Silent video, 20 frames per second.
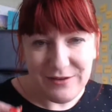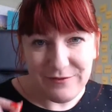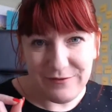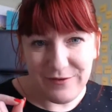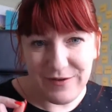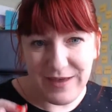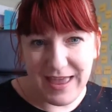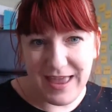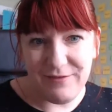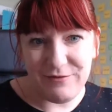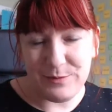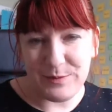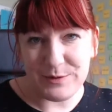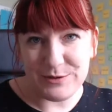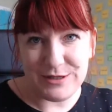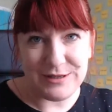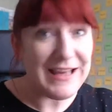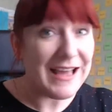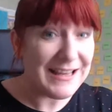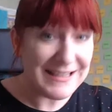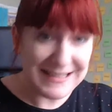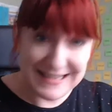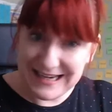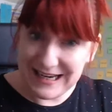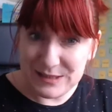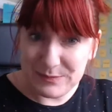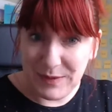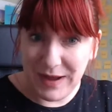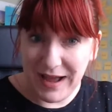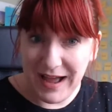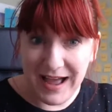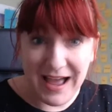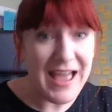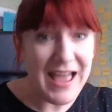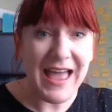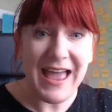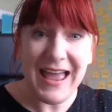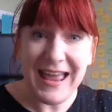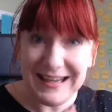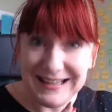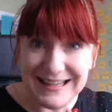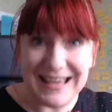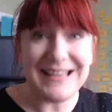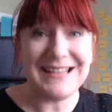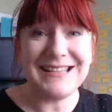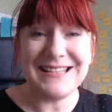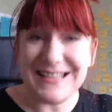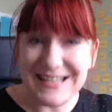for everybody that takes part and gets